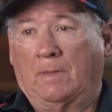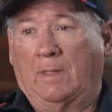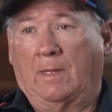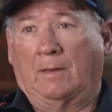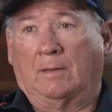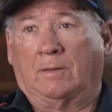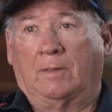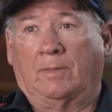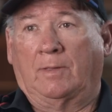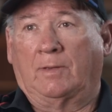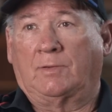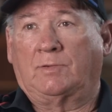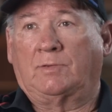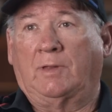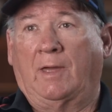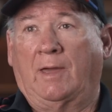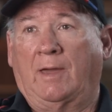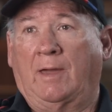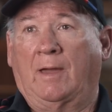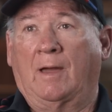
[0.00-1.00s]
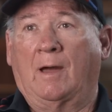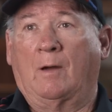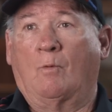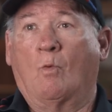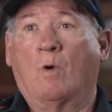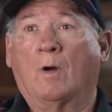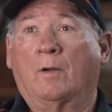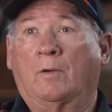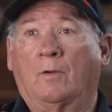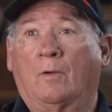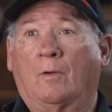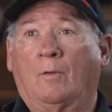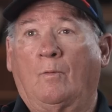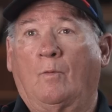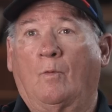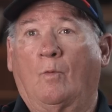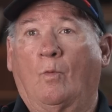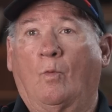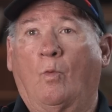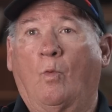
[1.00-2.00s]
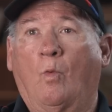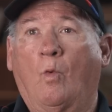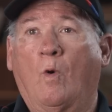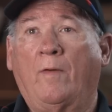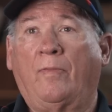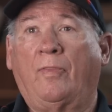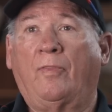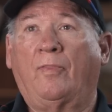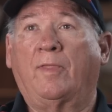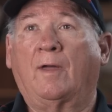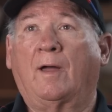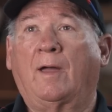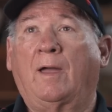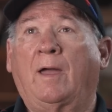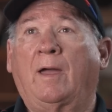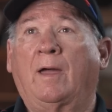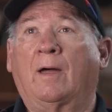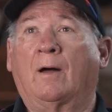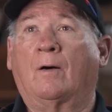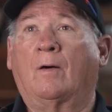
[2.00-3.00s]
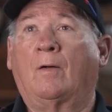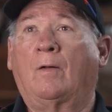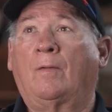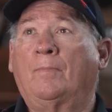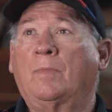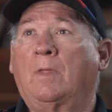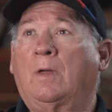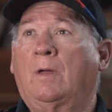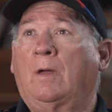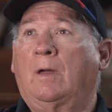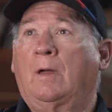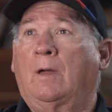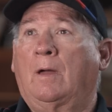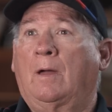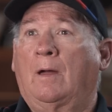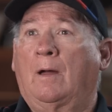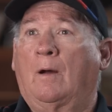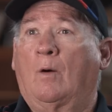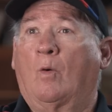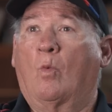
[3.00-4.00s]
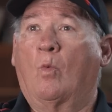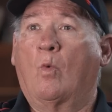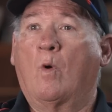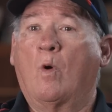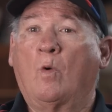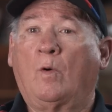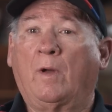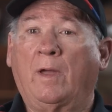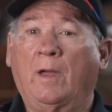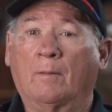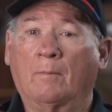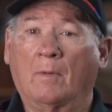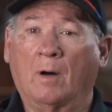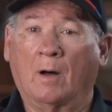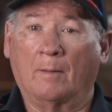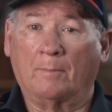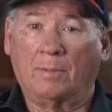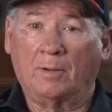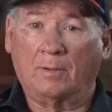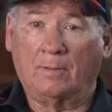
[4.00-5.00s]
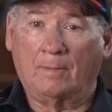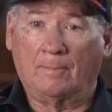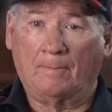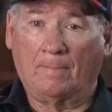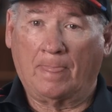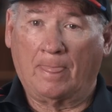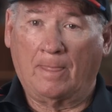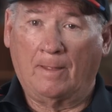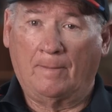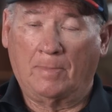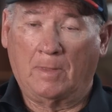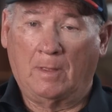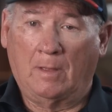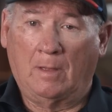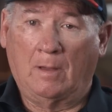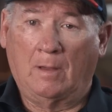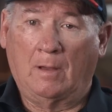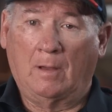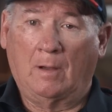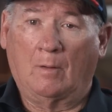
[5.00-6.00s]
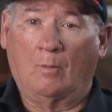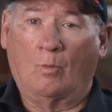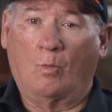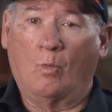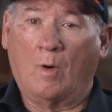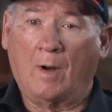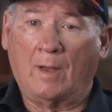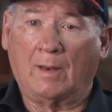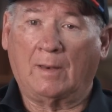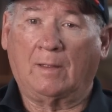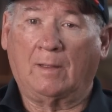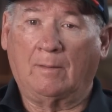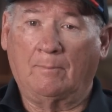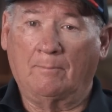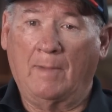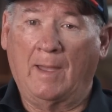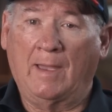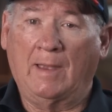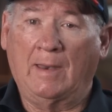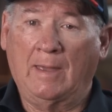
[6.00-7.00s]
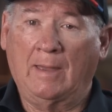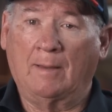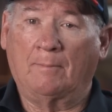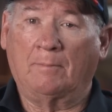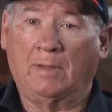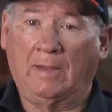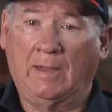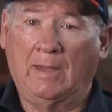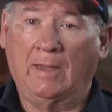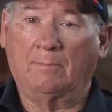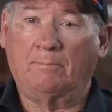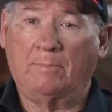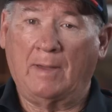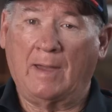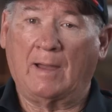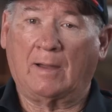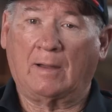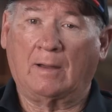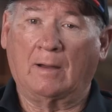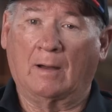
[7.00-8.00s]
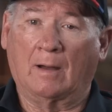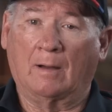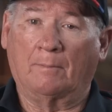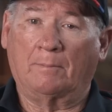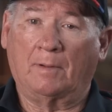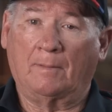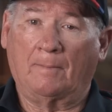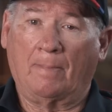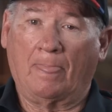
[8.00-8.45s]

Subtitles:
And to this day, I wonder what the hell woke him up. What made him get back up?